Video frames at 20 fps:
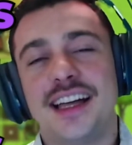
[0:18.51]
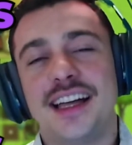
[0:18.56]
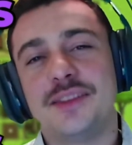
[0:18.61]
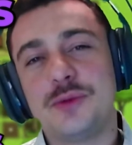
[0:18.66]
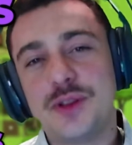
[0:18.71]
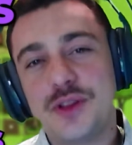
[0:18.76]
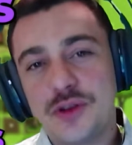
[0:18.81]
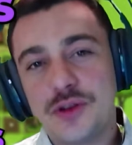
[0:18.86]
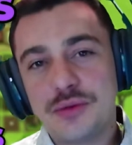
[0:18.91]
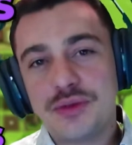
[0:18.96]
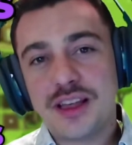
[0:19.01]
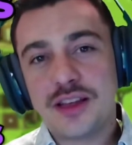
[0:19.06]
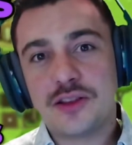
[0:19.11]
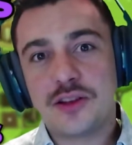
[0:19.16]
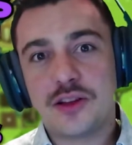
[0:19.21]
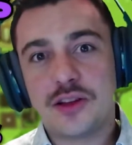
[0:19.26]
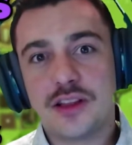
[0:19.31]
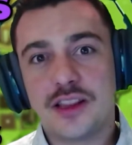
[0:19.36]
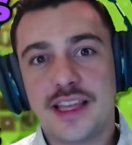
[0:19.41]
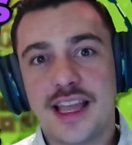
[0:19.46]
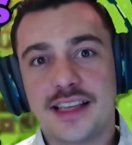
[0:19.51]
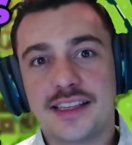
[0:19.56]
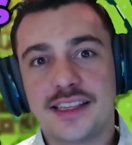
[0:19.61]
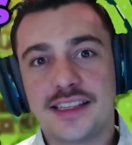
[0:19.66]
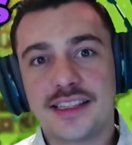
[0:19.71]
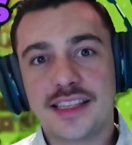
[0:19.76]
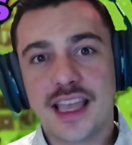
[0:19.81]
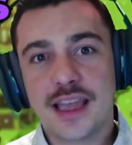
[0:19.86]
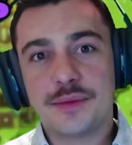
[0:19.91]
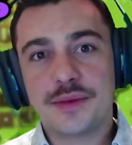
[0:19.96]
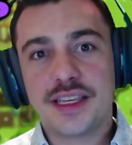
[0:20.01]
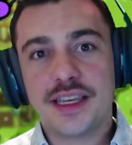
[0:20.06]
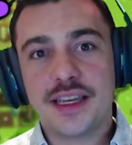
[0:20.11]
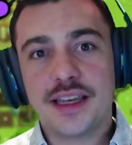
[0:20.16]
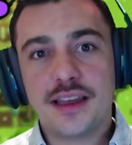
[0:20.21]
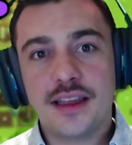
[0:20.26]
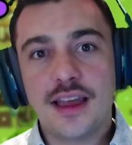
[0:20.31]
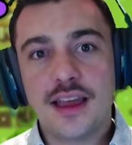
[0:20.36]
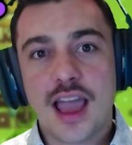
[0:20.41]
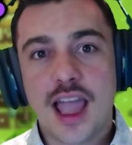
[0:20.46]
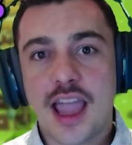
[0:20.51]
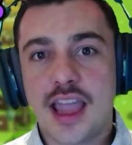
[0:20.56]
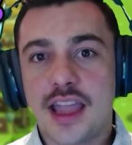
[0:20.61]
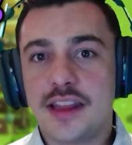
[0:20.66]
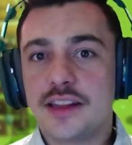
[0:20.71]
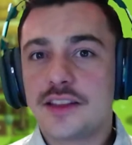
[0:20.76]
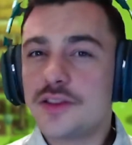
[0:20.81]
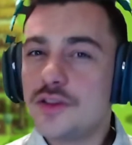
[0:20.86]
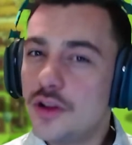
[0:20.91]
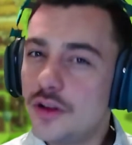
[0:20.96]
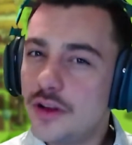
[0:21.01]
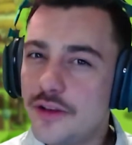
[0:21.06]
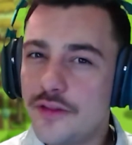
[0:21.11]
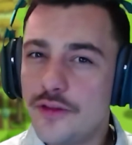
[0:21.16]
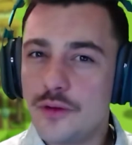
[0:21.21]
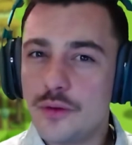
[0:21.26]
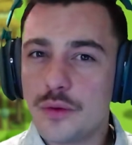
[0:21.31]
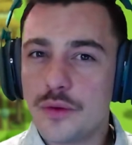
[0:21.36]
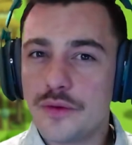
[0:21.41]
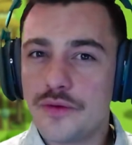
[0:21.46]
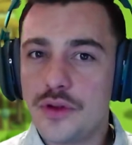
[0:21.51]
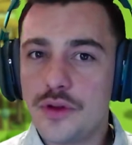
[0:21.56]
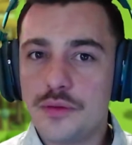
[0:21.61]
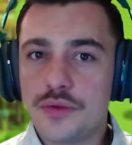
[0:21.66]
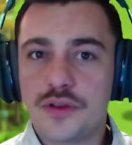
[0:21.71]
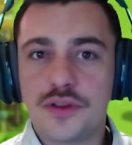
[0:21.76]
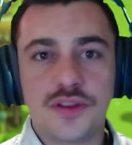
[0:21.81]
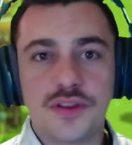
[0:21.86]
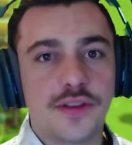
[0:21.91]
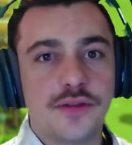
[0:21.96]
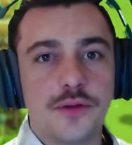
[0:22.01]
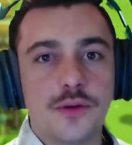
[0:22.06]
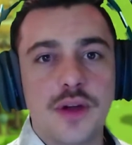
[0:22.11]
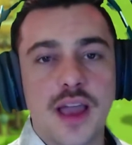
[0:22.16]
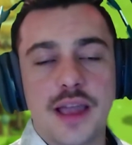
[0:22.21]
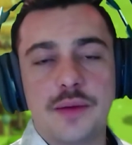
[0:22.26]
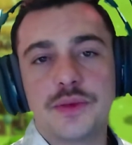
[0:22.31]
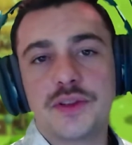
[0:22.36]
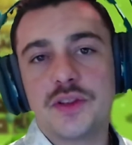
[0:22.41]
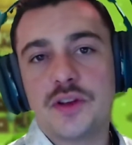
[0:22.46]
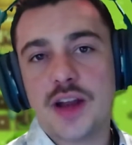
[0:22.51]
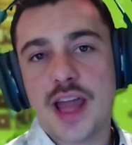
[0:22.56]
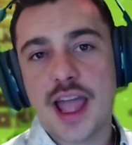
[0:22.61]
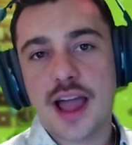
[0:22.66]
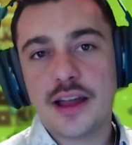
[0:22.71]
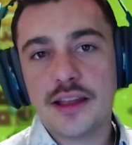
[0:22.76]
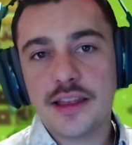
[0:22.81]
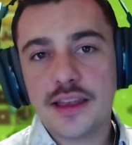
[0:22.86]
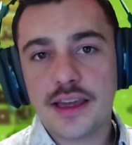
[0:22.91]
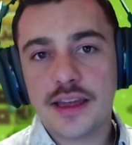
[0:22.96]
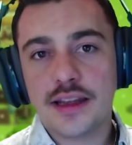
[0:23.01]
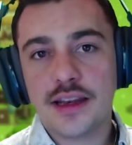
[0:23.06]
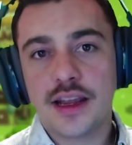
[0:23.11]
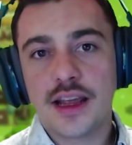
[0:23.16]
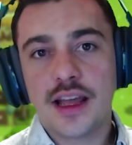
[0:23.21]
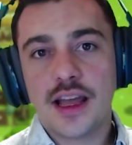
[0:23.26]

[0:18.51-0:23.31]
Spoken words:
We do play a lot of early access games here, and it's not a full review because the full game's not out yet,